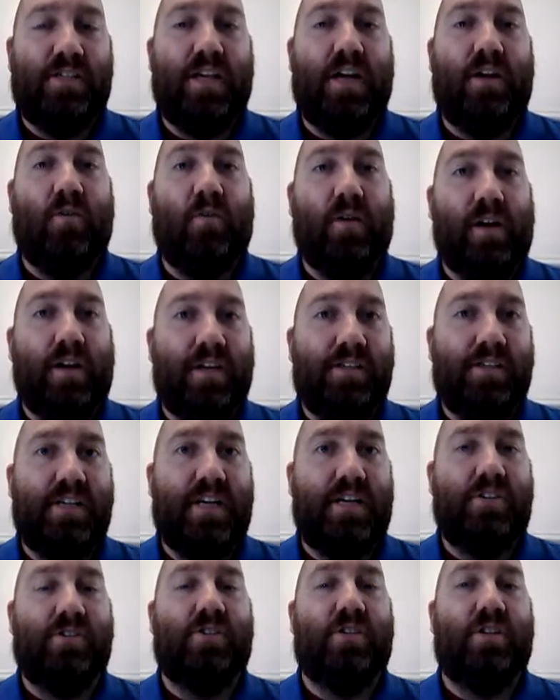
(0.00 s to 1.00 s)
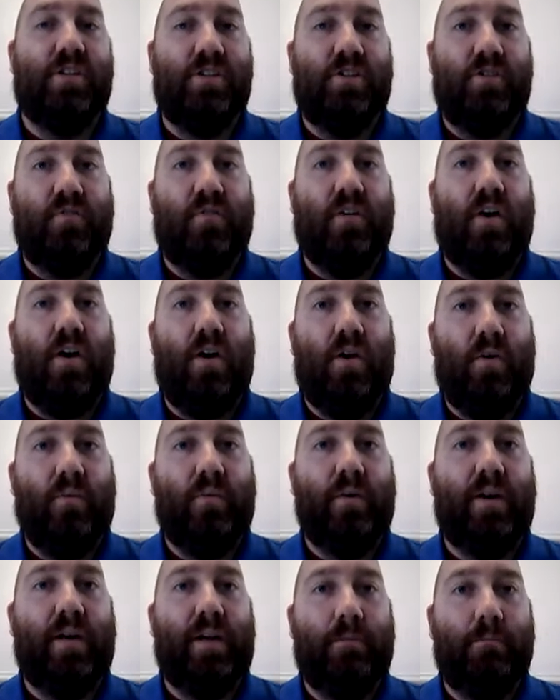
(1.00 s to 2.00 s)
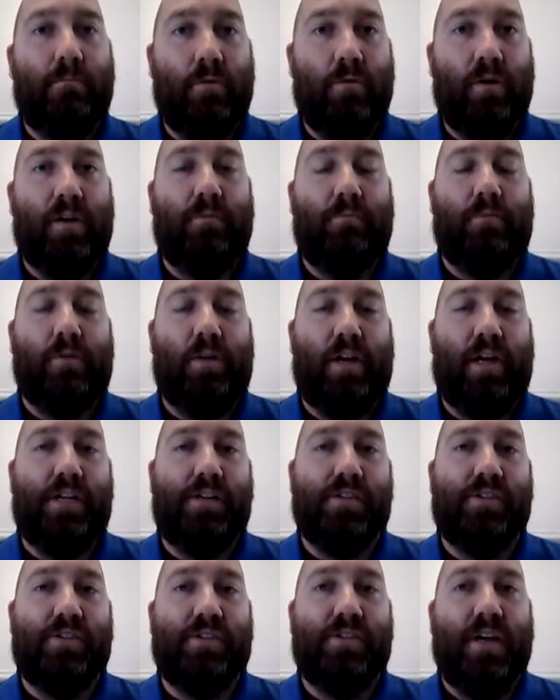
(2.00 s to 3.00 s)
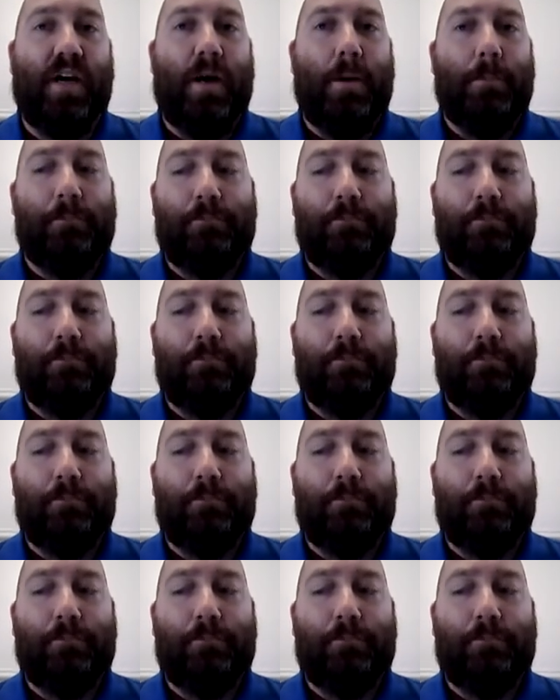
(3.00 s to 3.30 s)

that organization that you've already put in place.